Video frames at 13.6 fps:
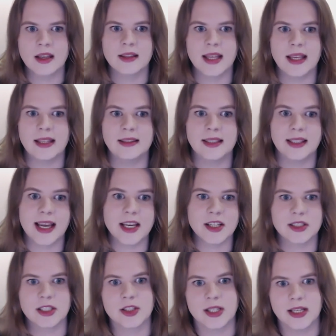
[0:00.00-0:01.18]
Then the cache
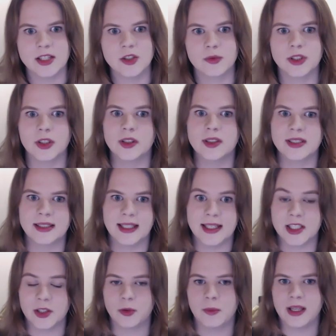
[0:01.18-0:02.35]
exchange returns the
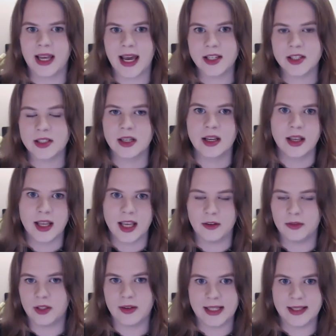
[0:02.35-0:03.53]
data from a cache, if
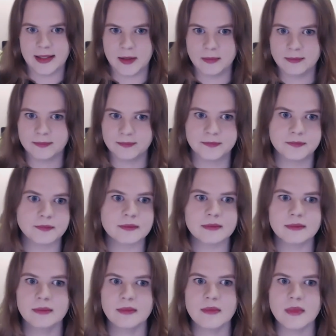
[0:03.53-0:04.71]
there is some.
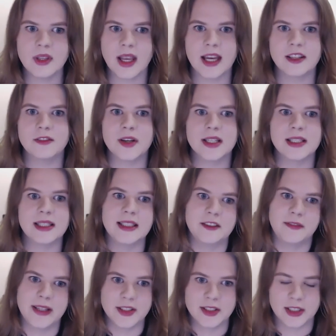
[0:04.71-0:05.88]
And finally, the
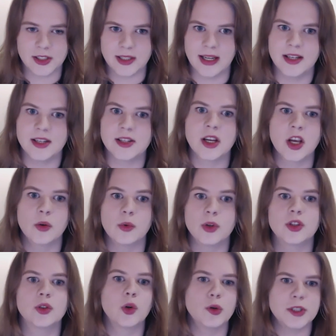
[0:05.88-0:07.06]
fetch exchange, which
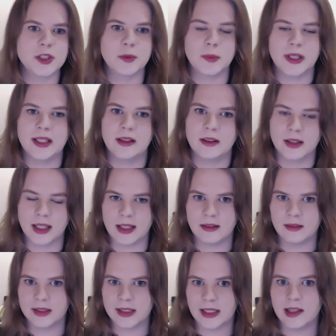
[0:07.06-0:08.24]
should always be in
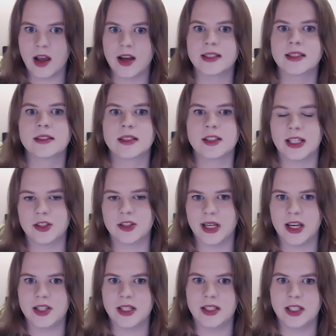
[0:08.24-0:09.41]
the last
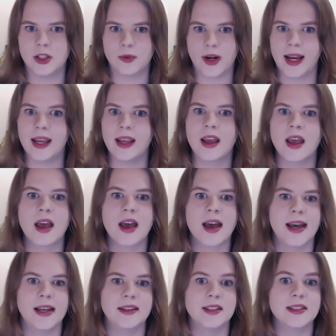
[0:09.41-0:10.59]
exchange in the array,
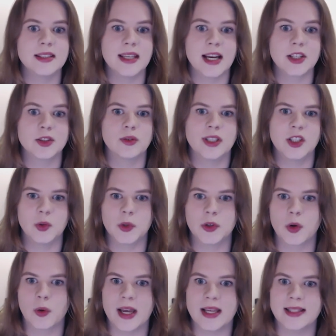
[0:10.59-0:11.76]
uh, does the actual network
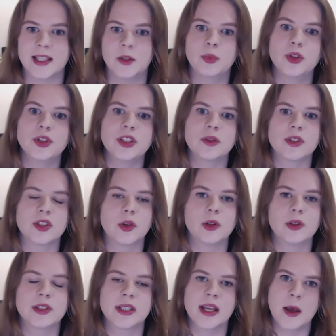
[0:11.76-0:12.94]
request and puts the
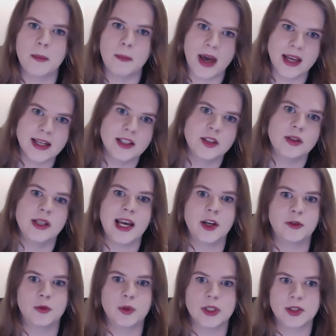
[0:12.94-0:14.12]
result back into the
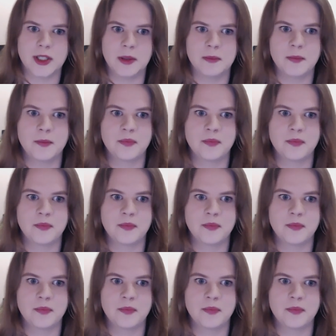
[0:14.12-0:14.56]
output stream.